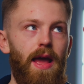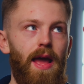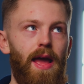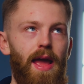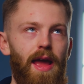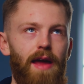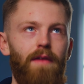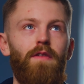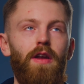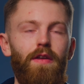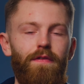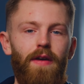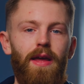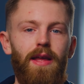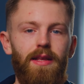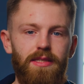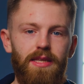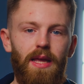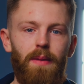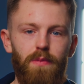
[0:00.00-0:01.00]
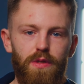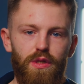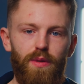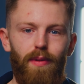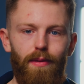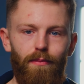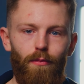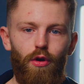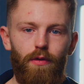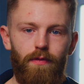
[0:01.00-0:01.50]
everything seems to
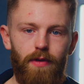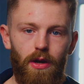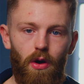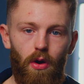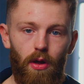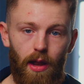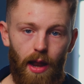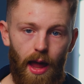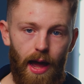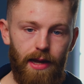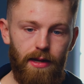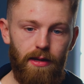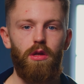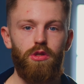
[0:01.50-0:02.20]
be moving online.